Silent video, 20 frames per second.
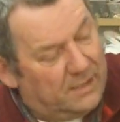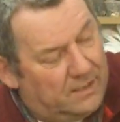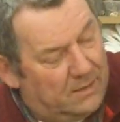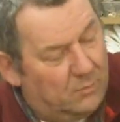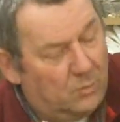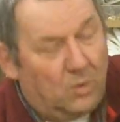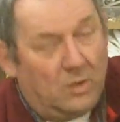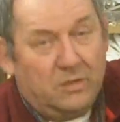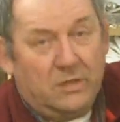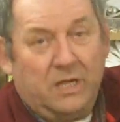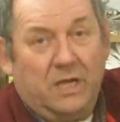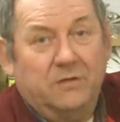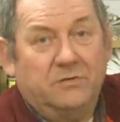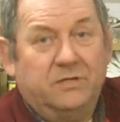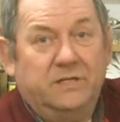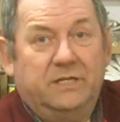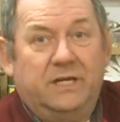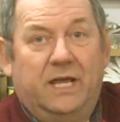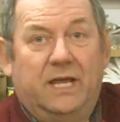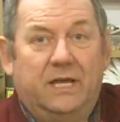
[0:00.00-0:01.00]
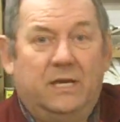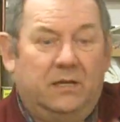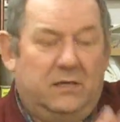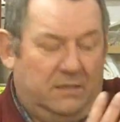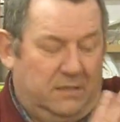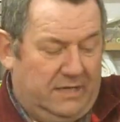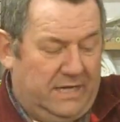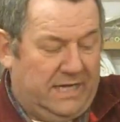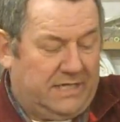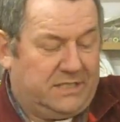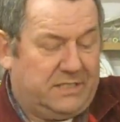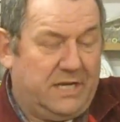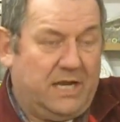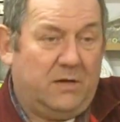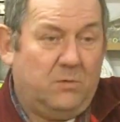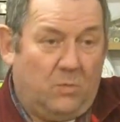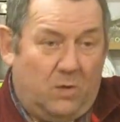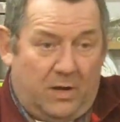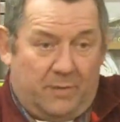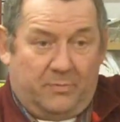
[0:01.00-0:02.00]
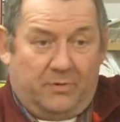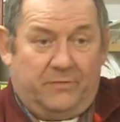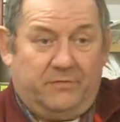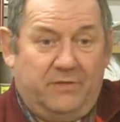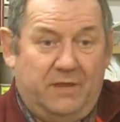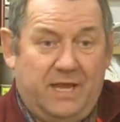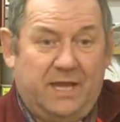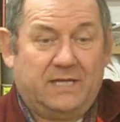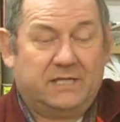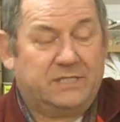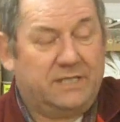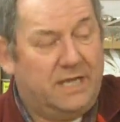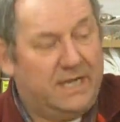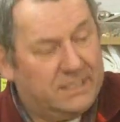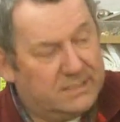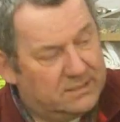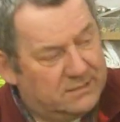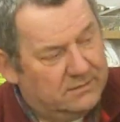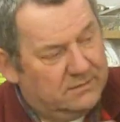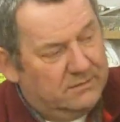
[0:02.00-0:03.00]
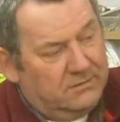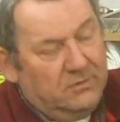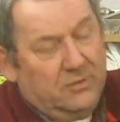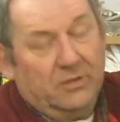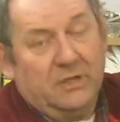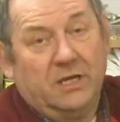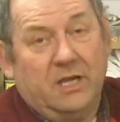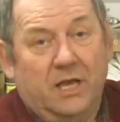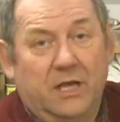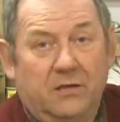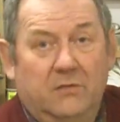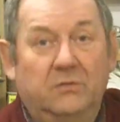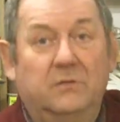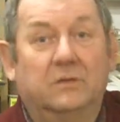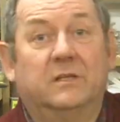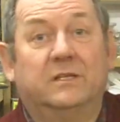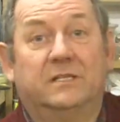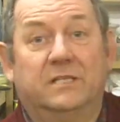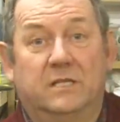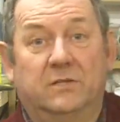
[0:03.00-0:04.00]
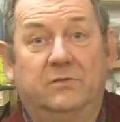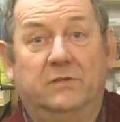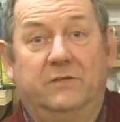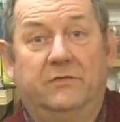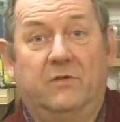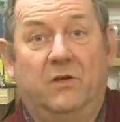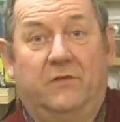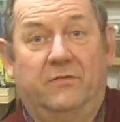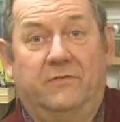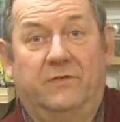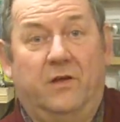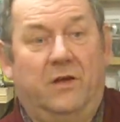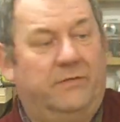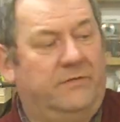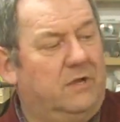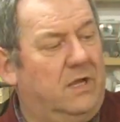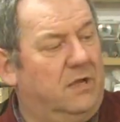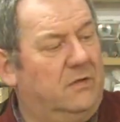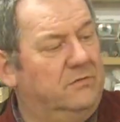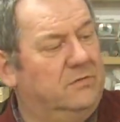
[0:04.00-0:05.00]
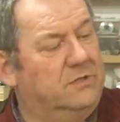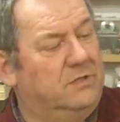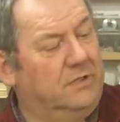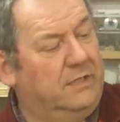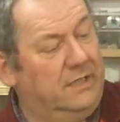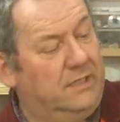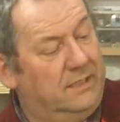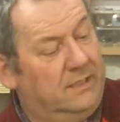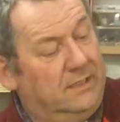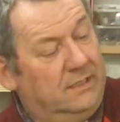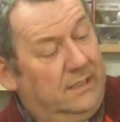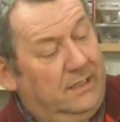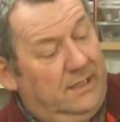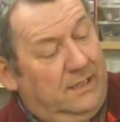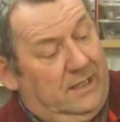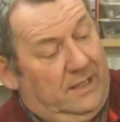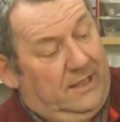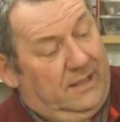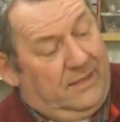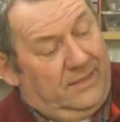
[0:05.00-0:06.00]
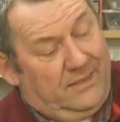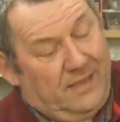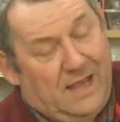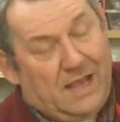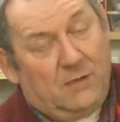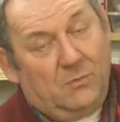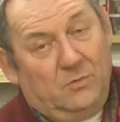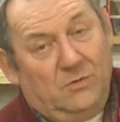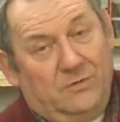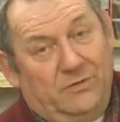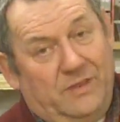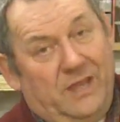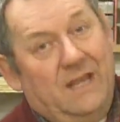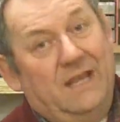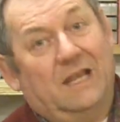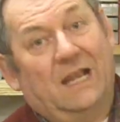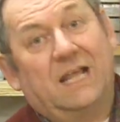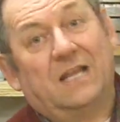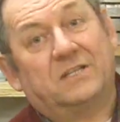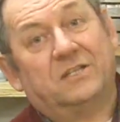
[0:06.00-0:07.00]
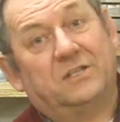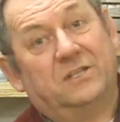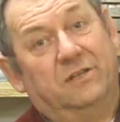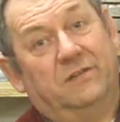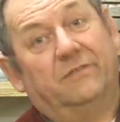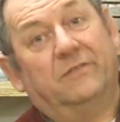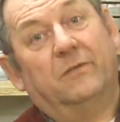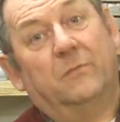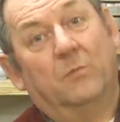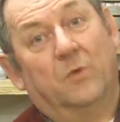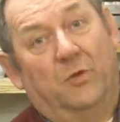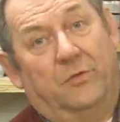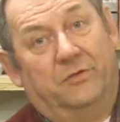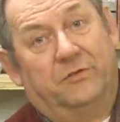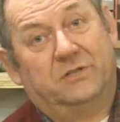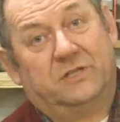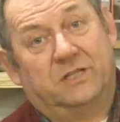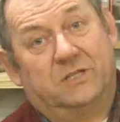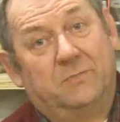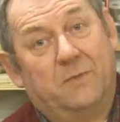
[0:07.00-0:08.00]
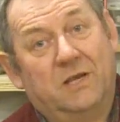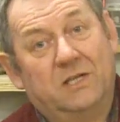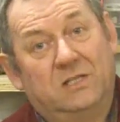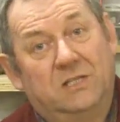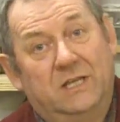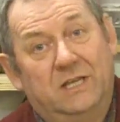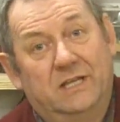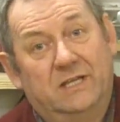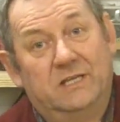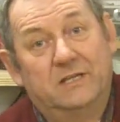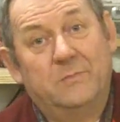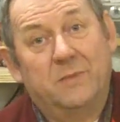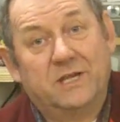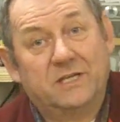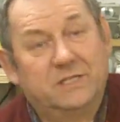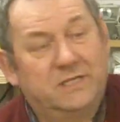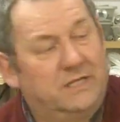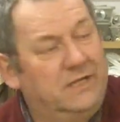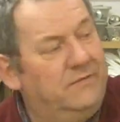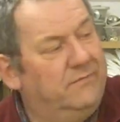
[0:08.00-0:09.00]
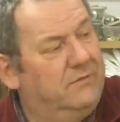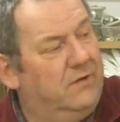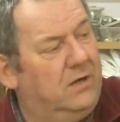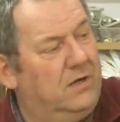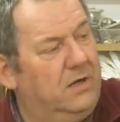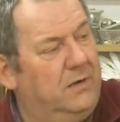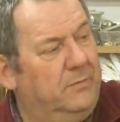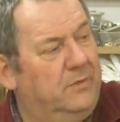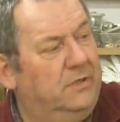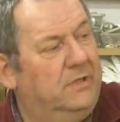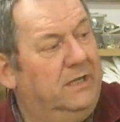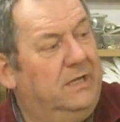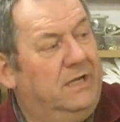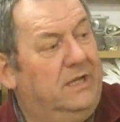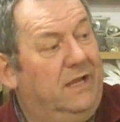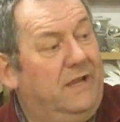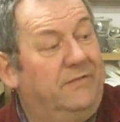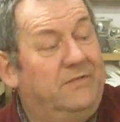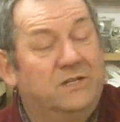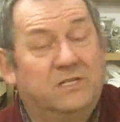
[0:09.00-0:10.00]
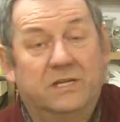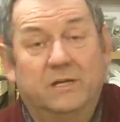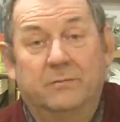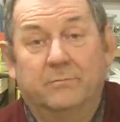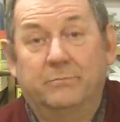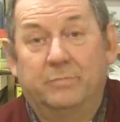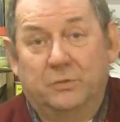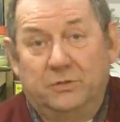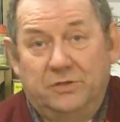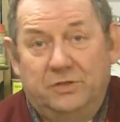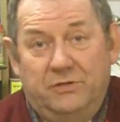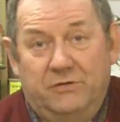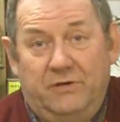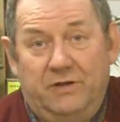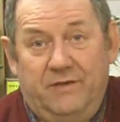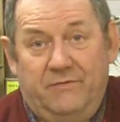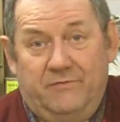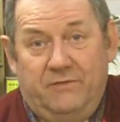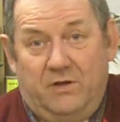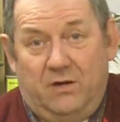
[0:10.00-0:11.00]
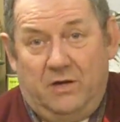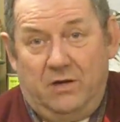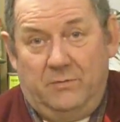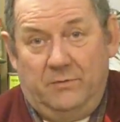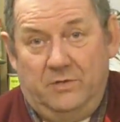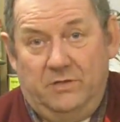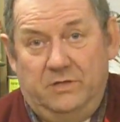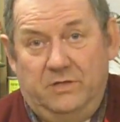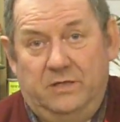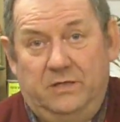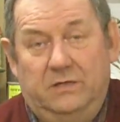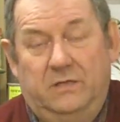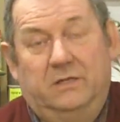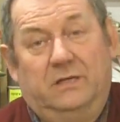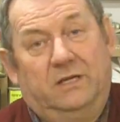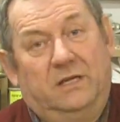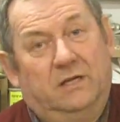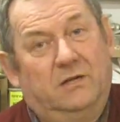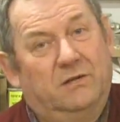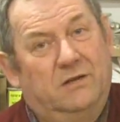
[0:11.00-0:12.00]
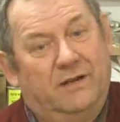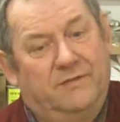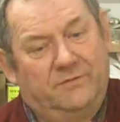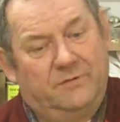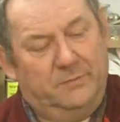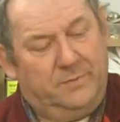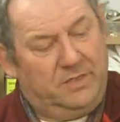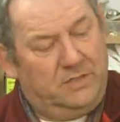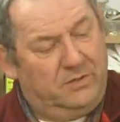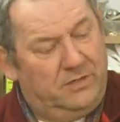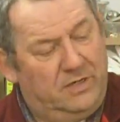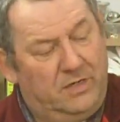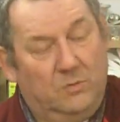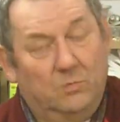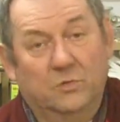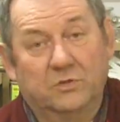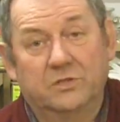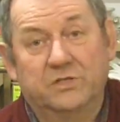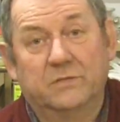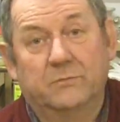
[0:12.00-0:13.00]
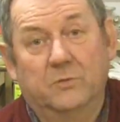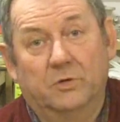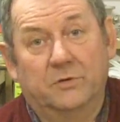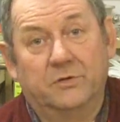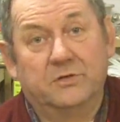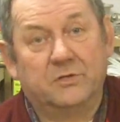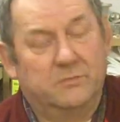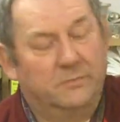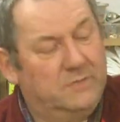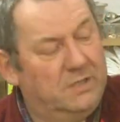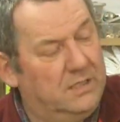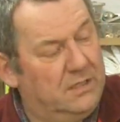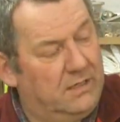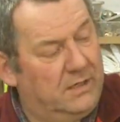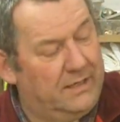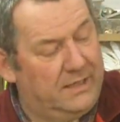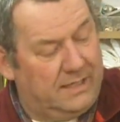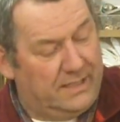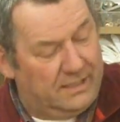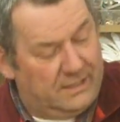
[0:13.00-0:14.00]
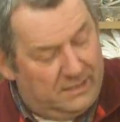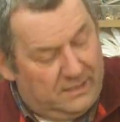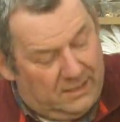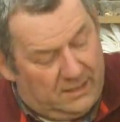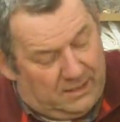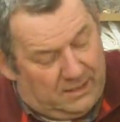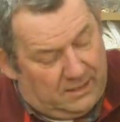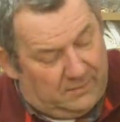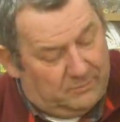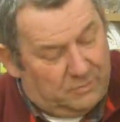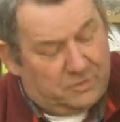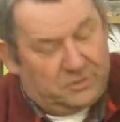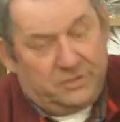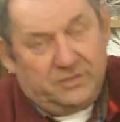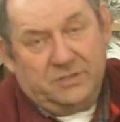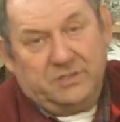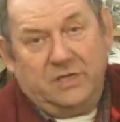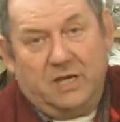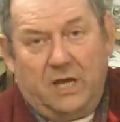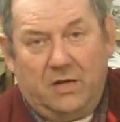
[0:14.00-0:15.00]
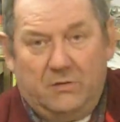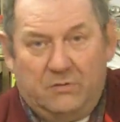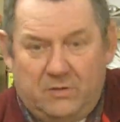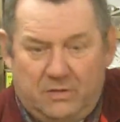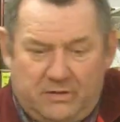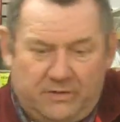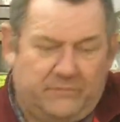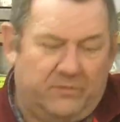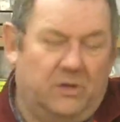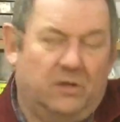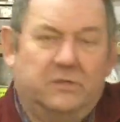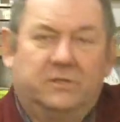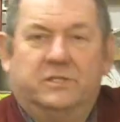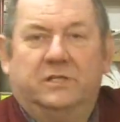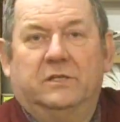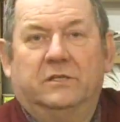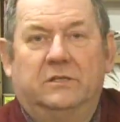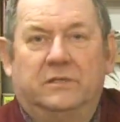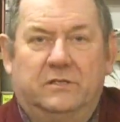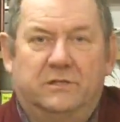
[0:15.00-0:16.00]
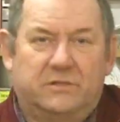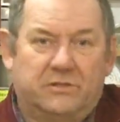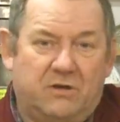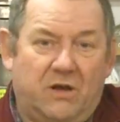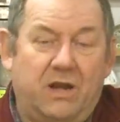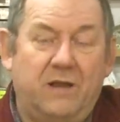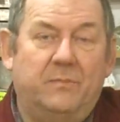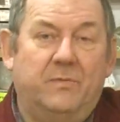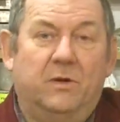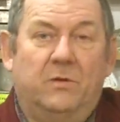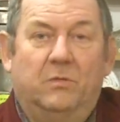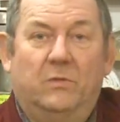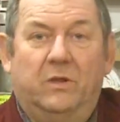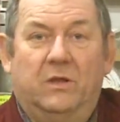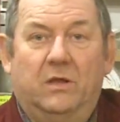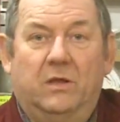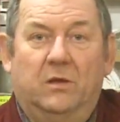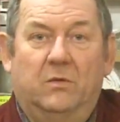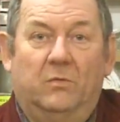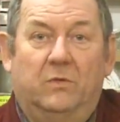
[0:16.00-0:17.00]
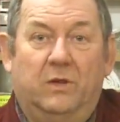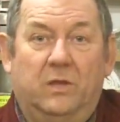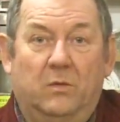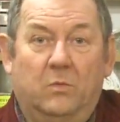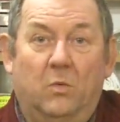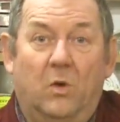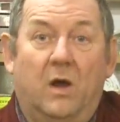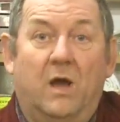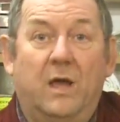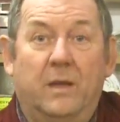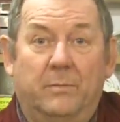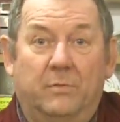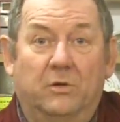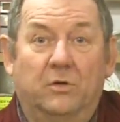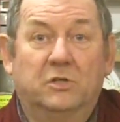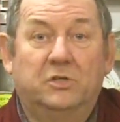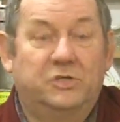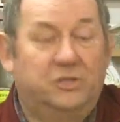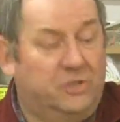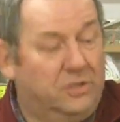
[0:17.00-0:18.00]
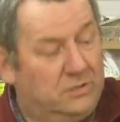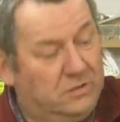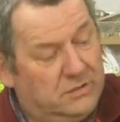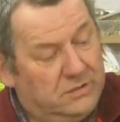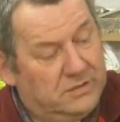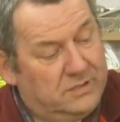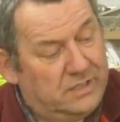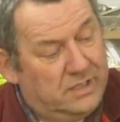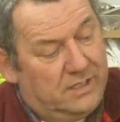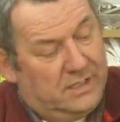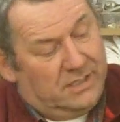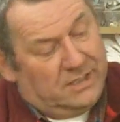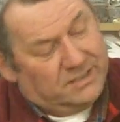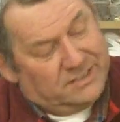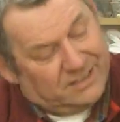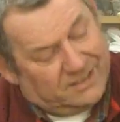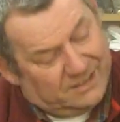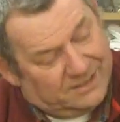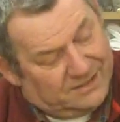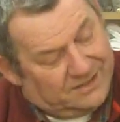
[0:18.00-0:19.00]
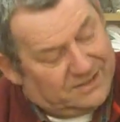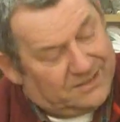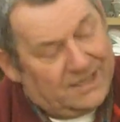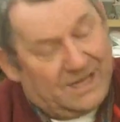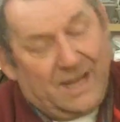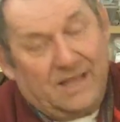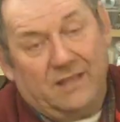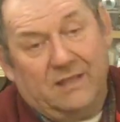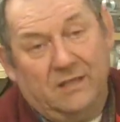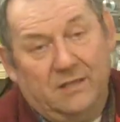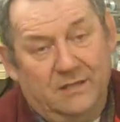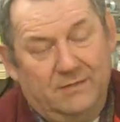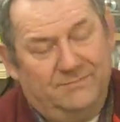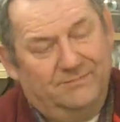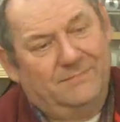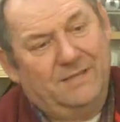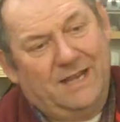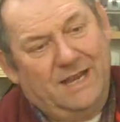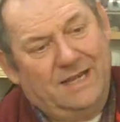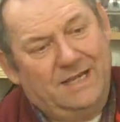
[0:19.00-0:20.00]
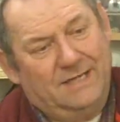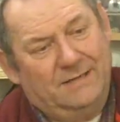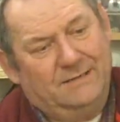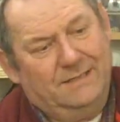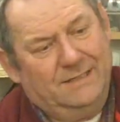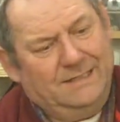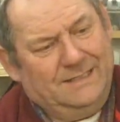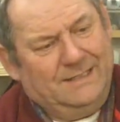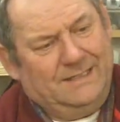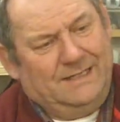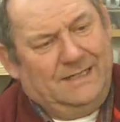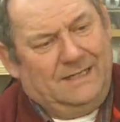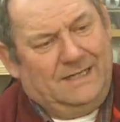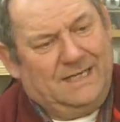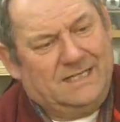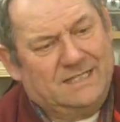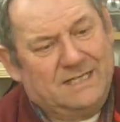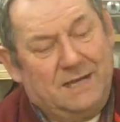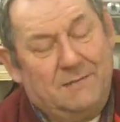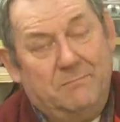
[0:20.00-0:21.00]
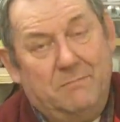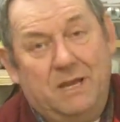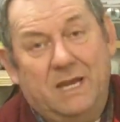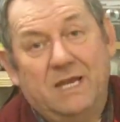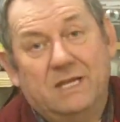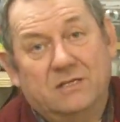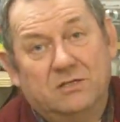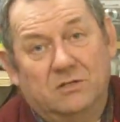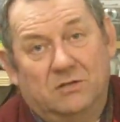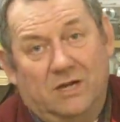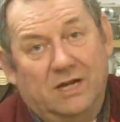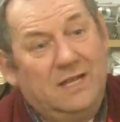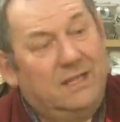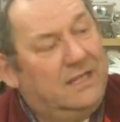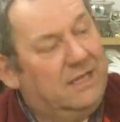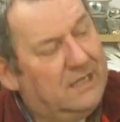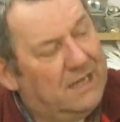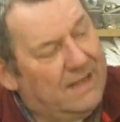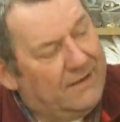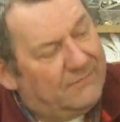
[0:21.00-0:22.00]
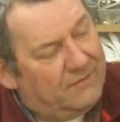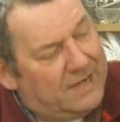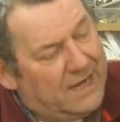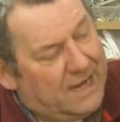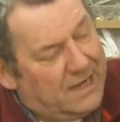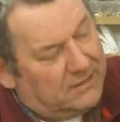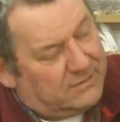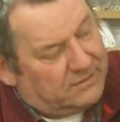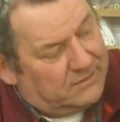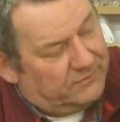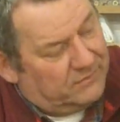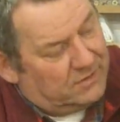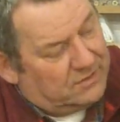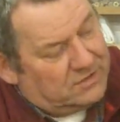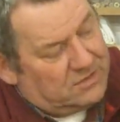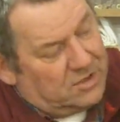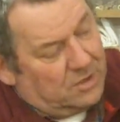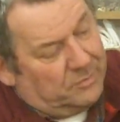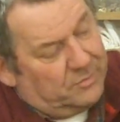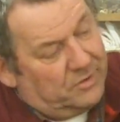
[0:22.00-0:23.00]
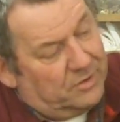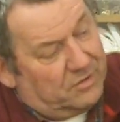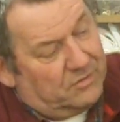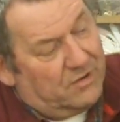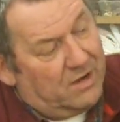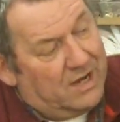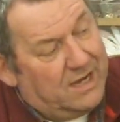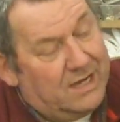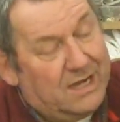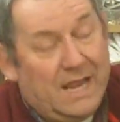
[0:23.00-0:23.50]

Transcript: One coat a day, next day wipe off the excess, another coat until you've got 5 coats on it. That will then last you for months, especially in a domestic environment. If it's in a butchery environment, you're going to have to be doing it once a month, something like that. Butchers know that they've got to scrape it with a wire brush to get any, let's say, meat or anything left out of the top of the grain